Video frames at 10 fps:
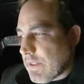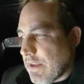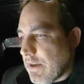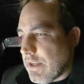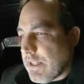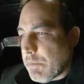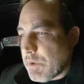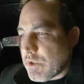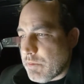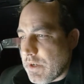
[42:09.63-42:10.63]
I must
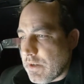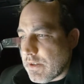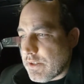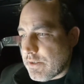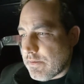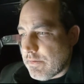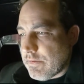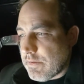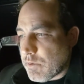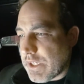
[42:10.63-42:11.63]
just be a glitch.
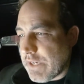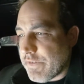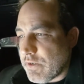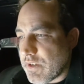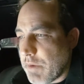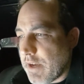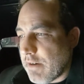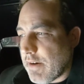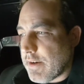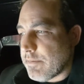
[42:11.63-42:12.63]
That's what I get for using the beta, right?